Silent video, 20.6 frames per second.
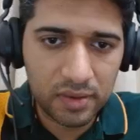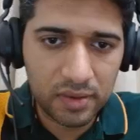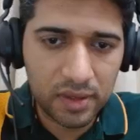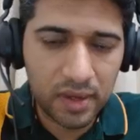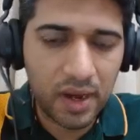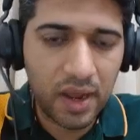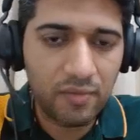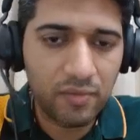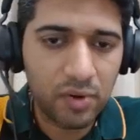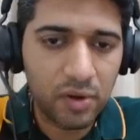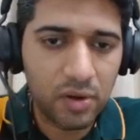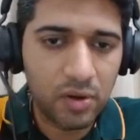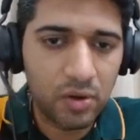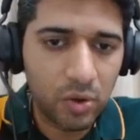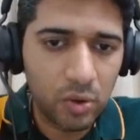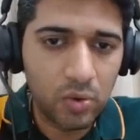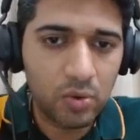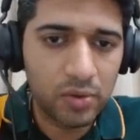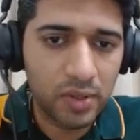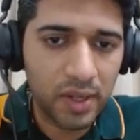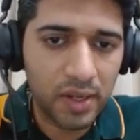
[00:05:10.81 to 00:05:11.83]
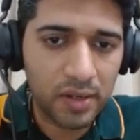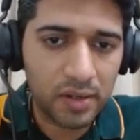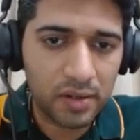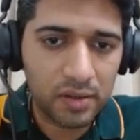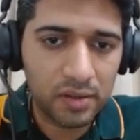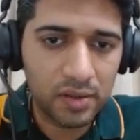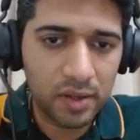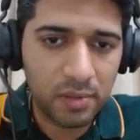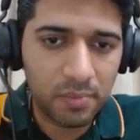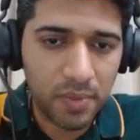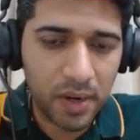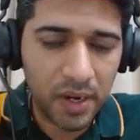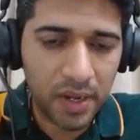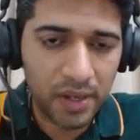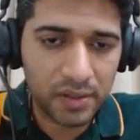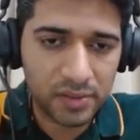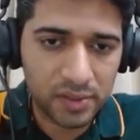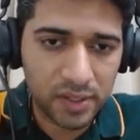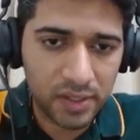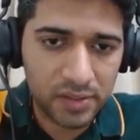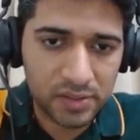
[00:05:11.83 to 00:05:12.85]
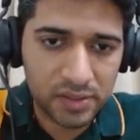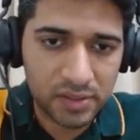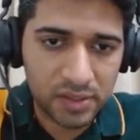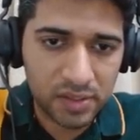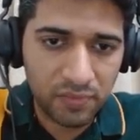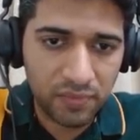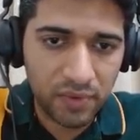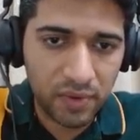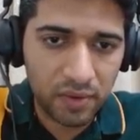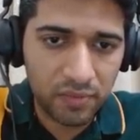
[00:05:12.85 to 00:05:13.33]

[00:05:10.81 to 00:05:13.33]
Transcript: then I wouldn't know that that bug exists.